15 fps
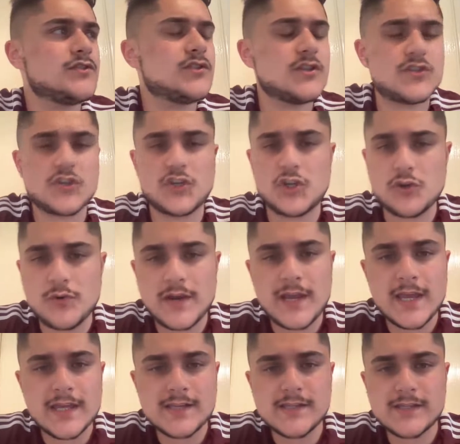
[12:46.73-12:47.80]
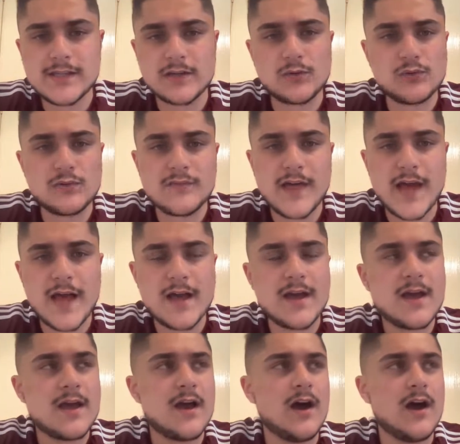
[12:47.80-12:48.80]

the security is and all of that,